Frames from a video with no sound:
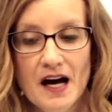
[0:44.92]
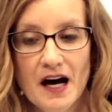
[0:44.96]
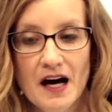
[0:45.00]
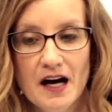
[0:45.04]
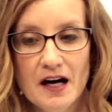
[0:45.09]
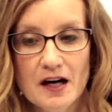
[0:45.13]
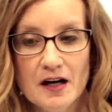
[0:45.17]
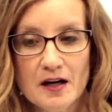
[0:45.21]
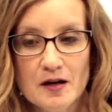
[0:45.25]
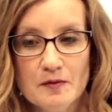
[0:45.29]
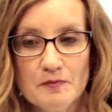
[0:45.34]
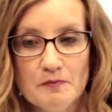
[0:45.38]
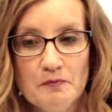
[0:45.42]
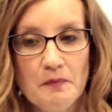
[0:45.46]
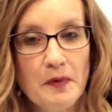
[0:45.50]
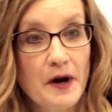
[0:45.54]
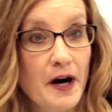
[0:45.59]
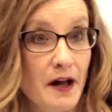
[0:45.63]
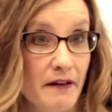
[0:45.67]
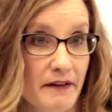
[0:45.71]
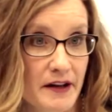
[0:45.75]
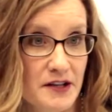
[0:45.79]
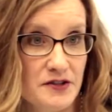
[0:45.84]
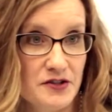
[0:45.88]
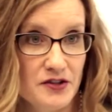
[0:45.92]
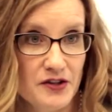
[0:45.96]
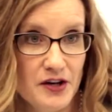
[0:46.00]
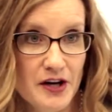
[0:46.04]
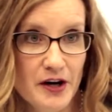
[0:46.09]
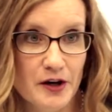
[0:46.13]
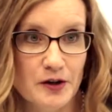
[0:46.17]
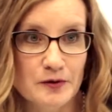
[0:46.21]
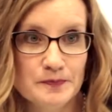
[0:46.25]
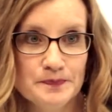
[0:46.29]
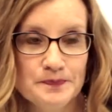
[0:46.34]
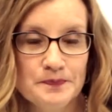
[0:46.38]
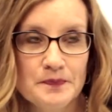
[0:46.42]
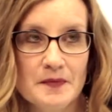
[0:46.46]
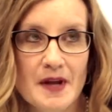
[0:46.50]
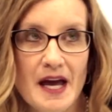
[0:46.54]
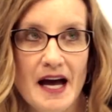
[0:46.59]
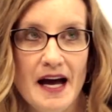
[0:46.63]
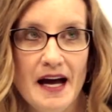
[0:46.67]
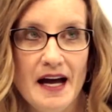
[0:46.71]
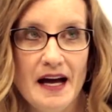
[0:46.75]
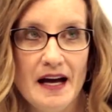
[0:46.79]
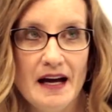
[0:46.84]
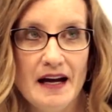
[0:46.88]
Um, but I'll let you know.
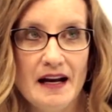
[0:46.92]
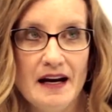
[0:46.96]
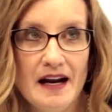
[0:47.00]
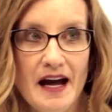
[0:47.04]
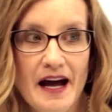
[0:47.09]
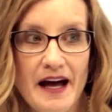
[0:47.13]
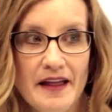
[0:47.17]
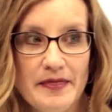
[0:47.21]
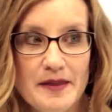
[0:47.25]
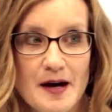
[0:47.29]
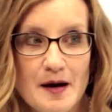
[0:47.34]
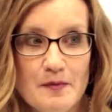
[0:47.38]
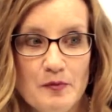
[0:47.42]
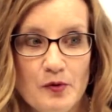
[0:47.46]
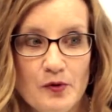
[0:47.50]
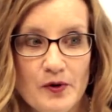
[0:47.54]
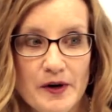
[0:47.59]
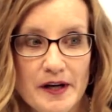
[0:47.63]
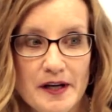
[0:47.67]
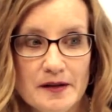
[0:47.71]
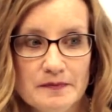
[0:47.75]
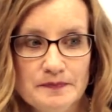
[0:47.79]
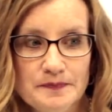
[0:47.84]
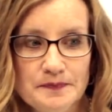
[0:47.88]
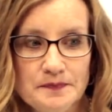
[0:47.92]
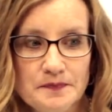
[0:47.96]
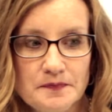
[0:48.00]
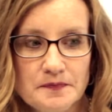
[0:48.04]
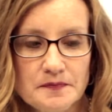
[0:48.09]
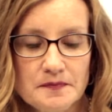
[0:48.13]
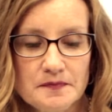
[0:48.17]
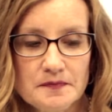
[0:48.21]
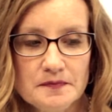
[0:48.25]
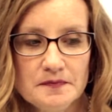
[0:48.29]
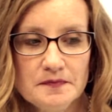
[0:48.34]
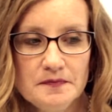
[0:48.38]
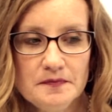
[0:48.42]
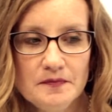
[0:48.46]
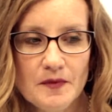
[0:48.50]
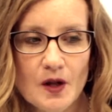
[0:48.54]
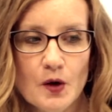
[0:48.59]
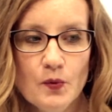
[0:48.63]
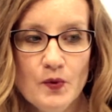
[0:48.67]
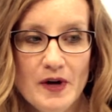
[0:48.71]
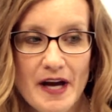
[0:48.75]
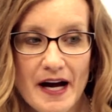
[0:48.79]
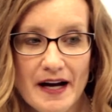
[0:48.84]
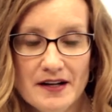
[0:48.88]
And at that point,
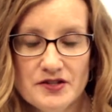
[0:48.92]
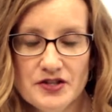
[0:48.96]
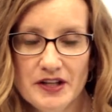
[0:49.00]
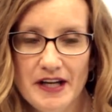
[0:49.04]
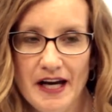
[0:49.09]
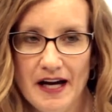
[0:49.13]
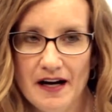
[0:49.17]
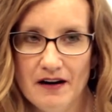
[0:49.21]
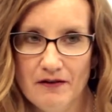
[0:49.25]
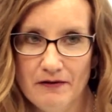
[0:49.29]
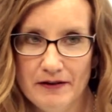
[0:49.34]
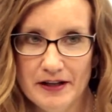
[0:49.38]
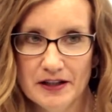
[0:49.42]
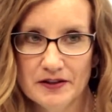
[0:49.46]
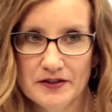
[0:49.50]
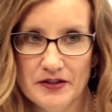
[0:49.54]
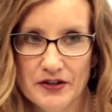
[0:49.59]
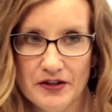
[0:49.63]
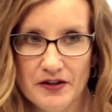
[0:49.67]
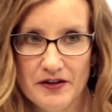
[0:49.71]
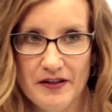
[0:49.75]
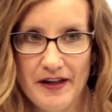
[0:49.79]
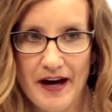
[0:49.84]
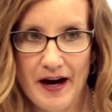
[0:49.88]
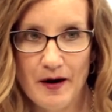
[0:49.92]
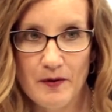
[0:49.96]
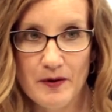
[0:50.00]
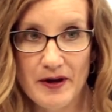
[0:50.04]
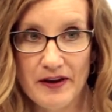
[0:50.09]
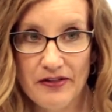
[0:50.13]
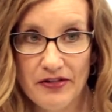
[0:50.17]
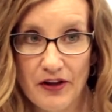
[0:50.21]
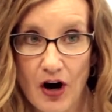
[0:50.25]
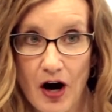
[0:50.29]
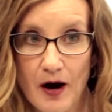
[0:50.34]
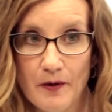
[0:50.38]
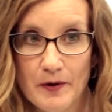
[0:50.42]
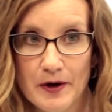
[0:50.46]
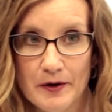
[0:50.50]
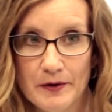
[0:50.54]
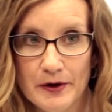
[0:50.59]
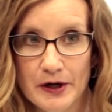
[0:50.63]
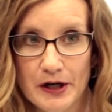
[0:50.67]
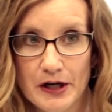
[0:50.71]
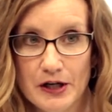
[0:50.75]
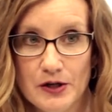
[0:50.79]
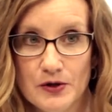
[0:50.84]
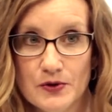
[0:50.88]
we actually had a realtor that we thought we
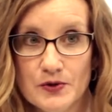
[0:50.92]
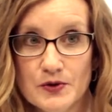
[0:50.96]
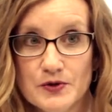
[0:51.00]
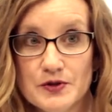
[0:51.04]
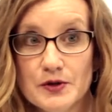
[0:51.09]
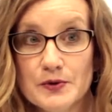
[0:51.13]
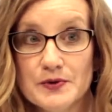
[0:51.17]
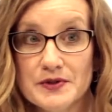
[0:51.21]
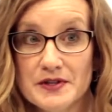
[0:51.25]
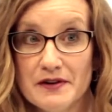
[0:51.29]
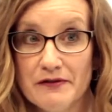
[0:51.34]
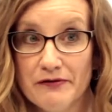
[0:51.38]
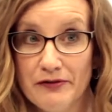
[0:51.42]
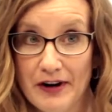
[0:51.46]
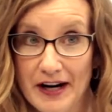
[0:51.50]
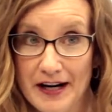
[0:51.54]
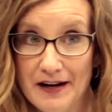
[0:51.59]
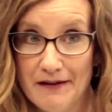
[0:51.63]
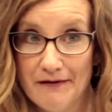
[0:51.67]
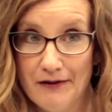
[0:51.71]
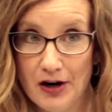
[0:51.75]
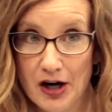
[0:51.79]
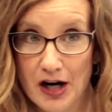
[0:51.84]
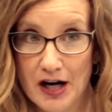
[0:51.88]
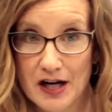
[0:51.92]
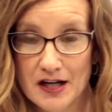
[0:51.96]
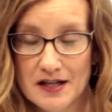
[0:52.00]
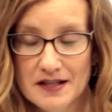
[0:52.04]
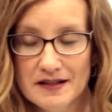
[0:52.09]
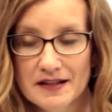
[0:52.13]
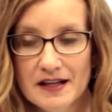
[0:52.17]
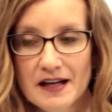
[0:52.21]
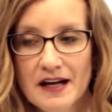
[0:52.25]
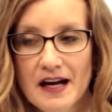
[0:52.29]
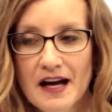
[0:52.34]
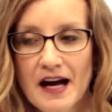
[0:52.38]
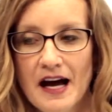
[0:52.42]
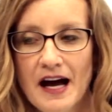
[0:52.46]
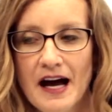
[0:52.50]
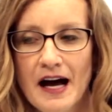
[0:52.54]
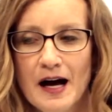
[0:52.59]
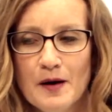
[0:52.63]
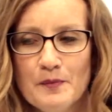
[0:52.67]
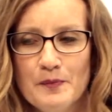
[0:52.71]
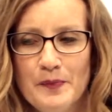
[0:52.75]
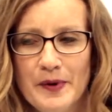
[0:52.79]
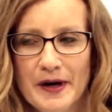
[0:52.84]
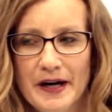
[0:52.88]
were going to use who was a friend of ours.
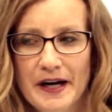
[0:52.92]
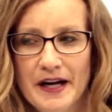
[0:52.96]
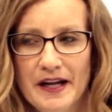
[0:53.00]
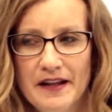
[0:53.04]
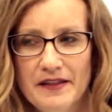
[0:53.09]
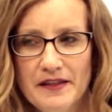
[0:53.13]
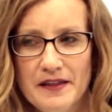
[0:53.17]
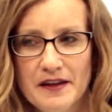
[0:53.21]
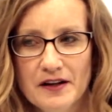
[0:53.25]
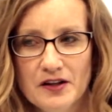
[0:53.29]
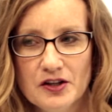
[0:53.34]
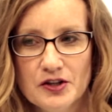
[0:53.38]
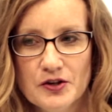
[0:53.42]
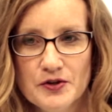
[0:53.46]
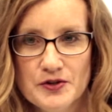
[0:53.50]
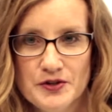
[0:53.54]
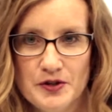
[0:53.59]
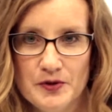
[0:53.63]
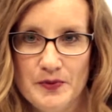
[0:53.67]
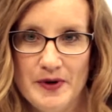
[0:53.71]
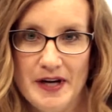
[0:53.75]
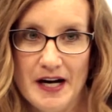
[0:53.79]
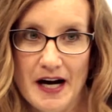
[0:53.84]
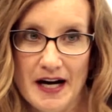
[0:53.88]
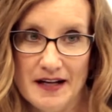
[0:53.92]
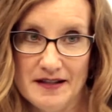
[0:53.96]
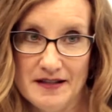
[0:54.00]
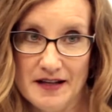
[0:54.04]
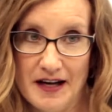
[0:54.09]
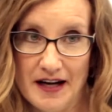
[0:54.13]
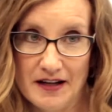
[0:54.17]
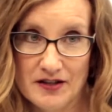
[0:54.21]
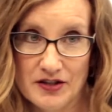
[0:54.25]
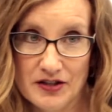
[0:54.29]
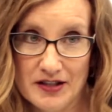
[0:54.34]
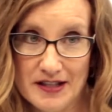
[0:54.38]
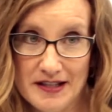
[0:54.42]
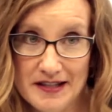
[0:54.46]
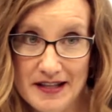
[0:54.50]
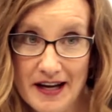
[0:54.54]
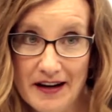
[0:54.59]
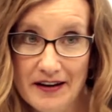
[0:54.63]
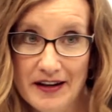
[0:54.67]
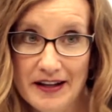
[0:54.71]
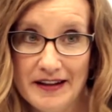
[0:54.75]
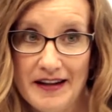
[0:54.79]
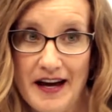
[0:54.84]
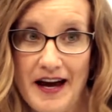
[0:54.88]
But the closer we got to actually
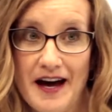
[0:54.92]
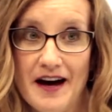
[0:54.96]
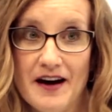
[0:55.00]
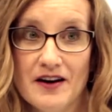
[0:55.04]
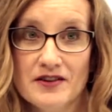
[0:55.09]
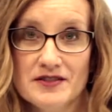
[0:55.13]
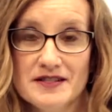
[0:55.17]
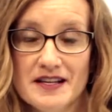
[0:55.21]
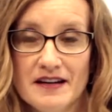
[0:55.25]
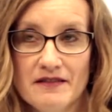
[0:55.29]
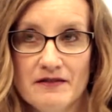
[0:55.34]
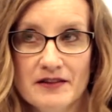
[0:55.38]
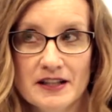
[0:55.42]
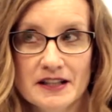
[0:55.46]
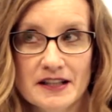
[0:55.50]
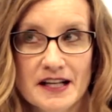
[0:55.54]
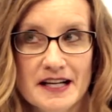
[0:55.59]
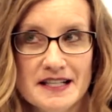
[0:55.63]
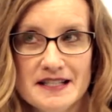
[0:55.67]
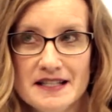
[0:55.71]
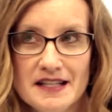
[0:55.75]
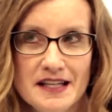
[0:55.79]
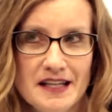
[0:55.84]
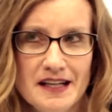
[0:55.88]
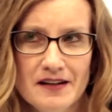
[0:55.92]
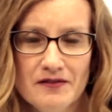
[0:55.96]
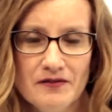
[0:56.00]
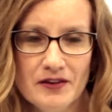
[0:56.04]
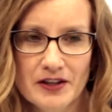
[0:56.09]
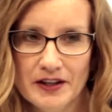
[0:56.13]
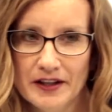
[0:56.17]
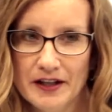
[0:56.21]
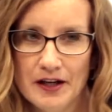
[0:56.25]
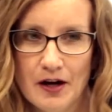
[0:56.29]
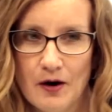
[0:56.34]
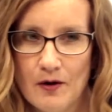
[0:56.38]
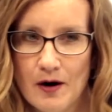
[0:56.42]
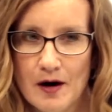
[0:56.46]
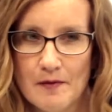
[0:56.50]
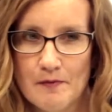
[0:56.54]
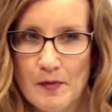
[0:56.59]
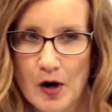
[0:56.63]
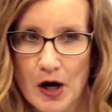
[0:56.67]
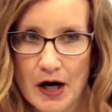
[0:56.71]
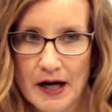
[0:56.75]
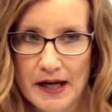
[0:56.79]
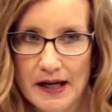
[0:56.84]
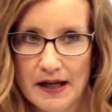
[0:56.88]
selling the house, I realized he didn't really know our
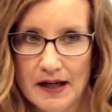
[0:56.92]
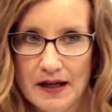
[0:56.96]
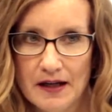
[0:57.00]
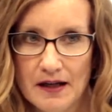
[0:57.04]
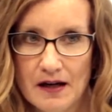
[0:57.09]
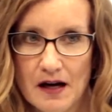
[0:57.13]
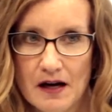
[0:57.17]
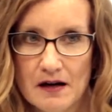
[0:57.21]
market.